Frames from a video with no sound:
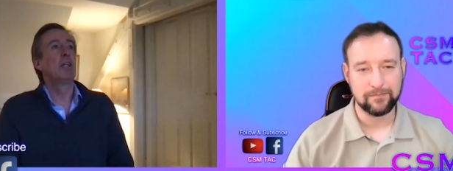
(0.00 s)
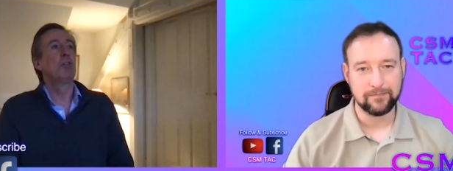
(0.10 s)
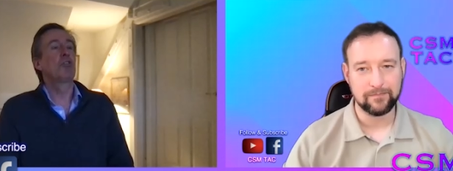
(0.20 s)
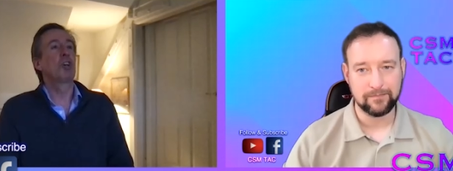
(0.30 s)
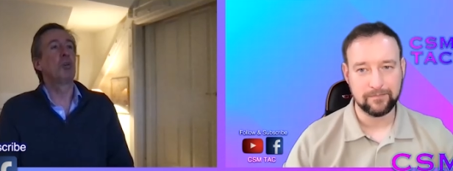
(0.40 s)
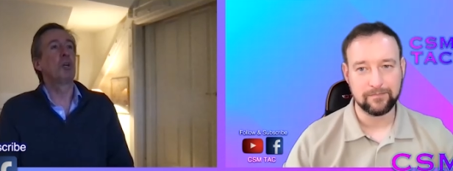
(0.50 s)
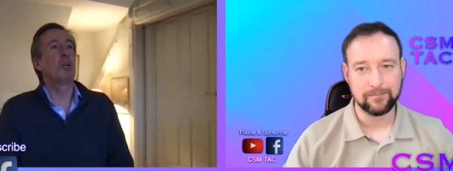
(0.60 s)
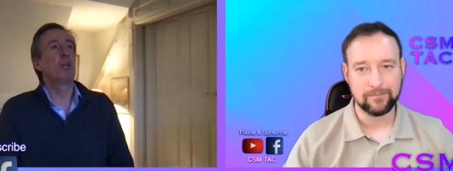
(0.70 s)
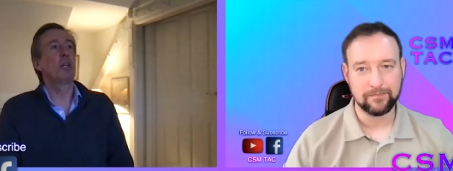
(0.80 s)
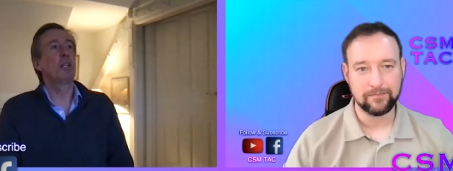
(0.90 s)
Speaker 1: So
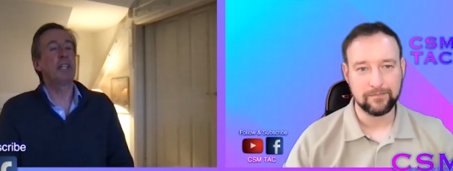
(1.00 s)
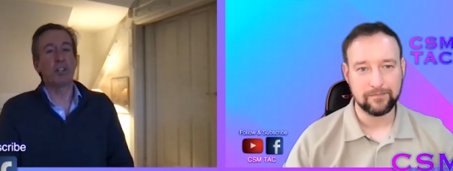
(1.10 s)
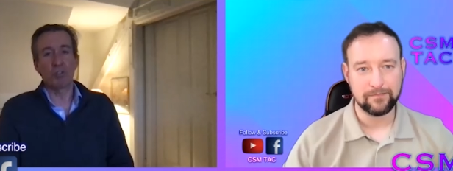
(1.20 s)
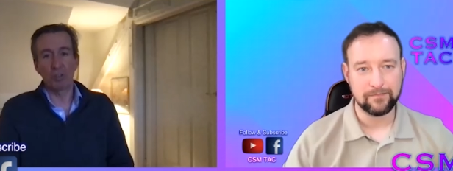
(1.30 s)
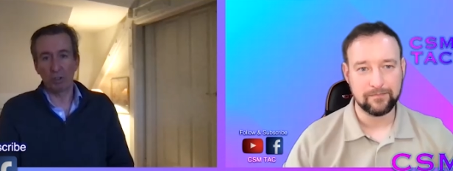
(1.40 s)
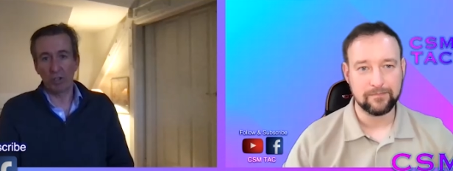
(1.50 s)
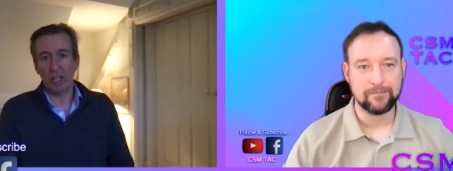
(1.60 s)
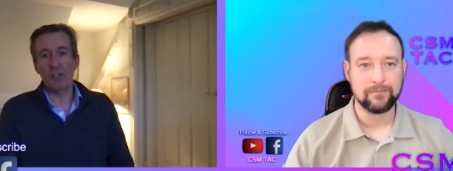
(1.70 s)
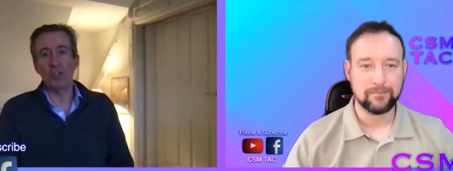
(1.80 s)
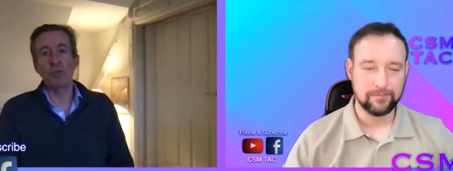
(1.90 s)
yes, there's a
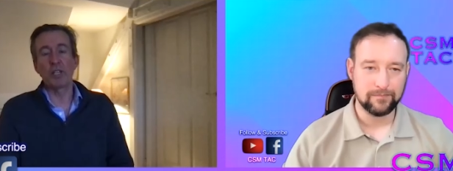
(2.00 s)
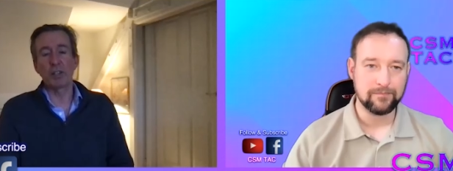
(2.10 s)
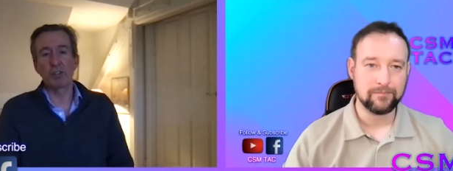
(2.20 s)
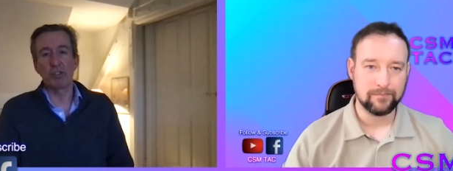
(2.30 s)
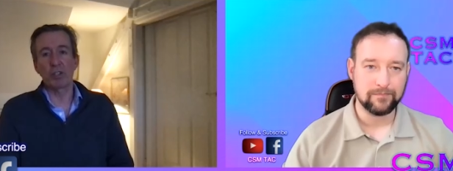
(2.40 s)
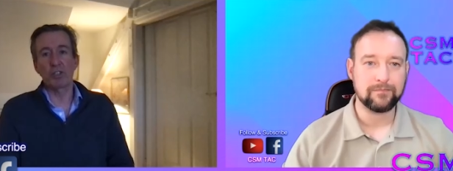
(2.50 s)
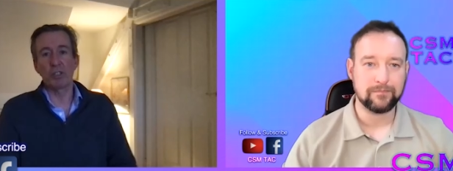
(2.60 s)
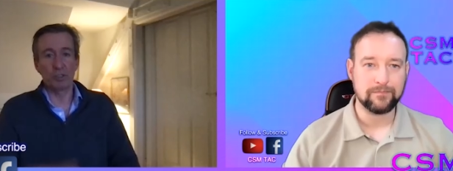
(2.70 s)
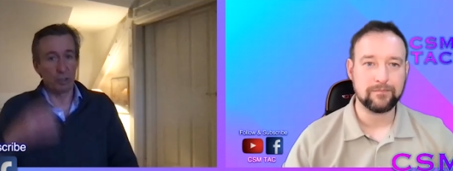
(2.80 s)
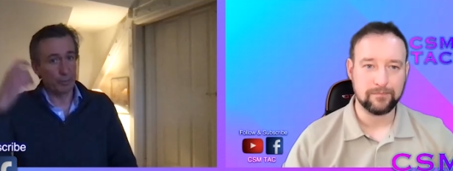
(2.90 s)
danger you can get sucked
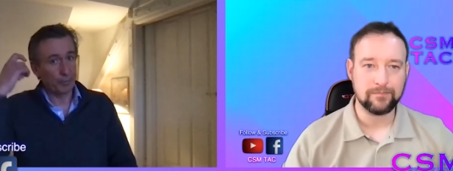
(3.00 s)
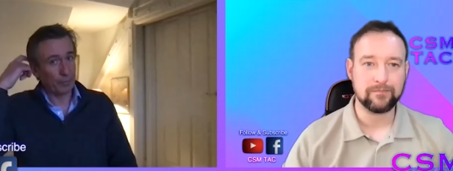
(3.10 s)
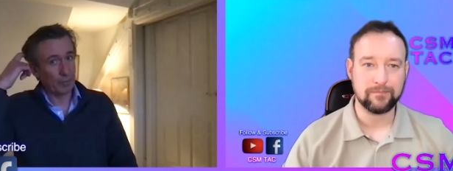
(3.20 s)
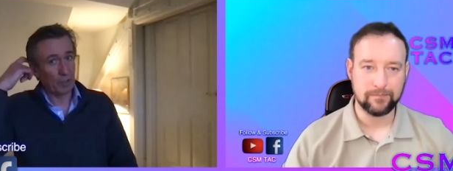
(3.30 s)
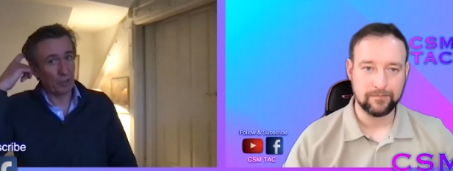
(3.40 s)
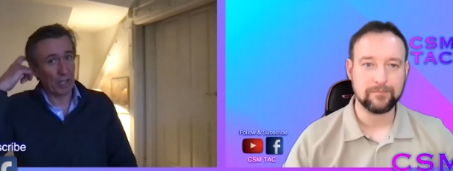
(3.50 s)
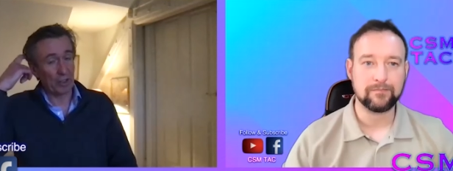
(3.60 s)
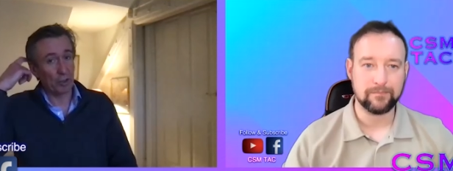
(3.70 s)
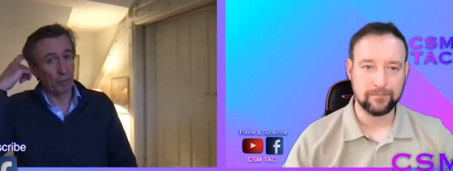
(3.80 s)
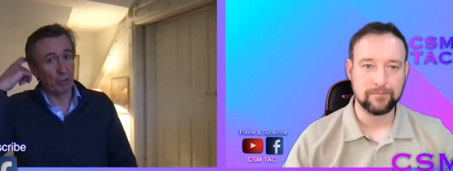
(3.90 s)
into
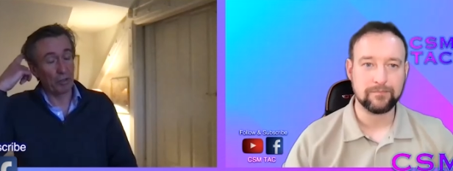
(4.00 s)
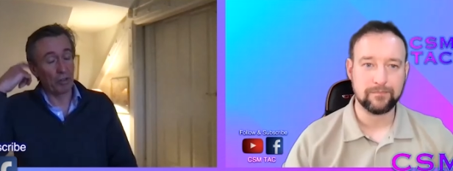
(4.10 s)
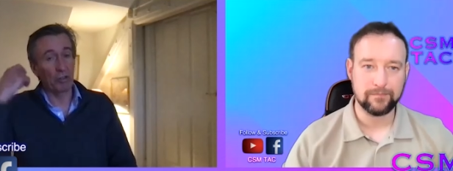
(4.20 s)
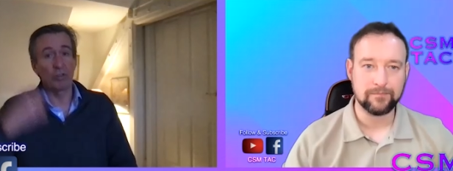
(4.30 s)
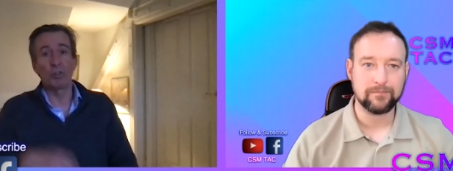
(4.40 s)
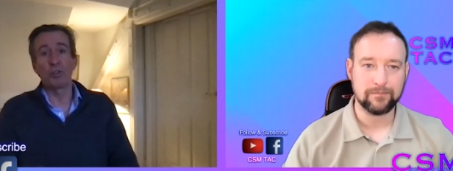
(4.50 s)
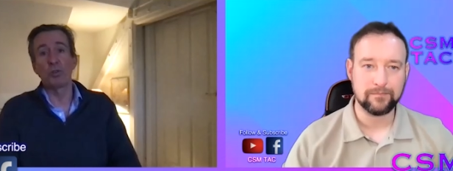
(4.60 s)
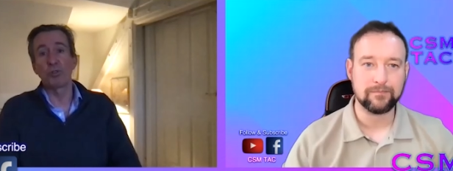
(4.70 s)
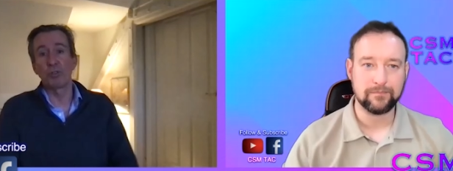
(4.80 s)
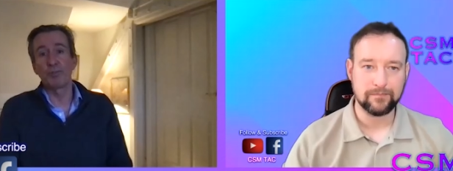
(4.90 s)
tactical business that's not
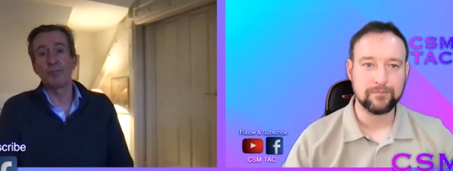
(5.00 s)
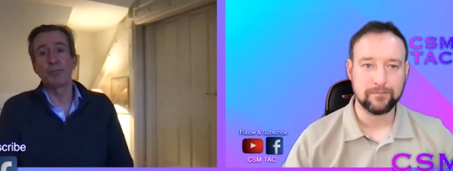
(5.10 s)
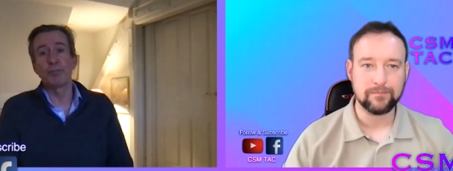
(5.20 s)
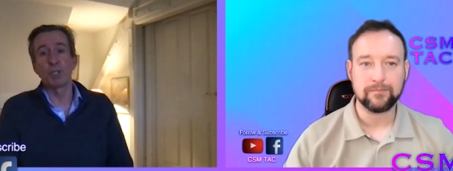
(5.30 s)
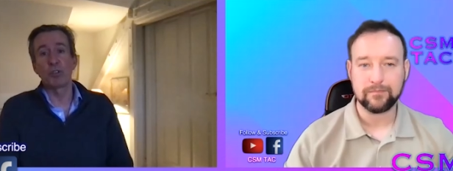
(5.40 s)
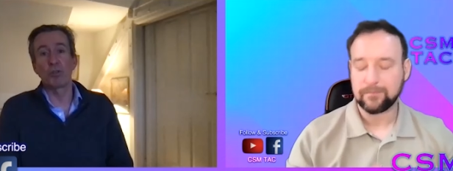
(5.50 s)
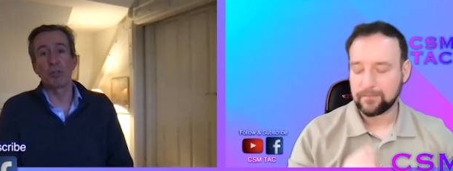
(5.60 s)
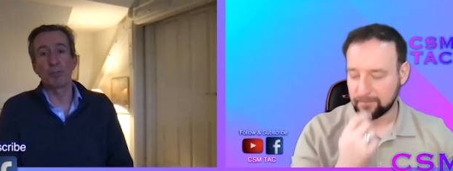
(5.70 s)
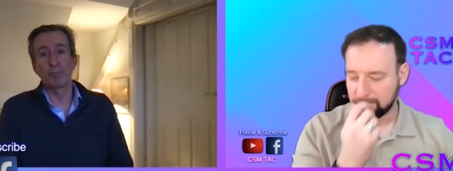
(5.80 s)
yours because of it.